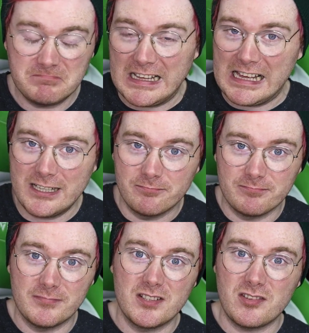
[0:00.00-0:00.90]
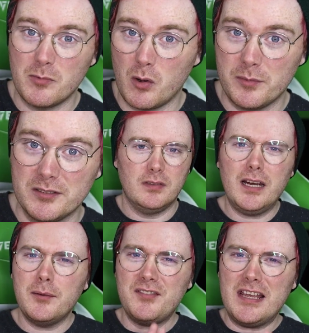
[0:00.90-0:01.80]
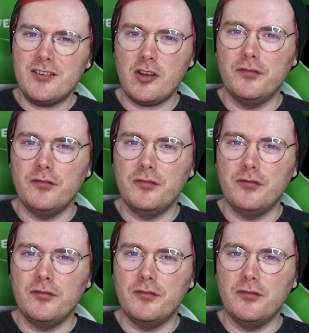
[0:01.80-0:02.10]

Yeah, some equipment. Anyways, each of the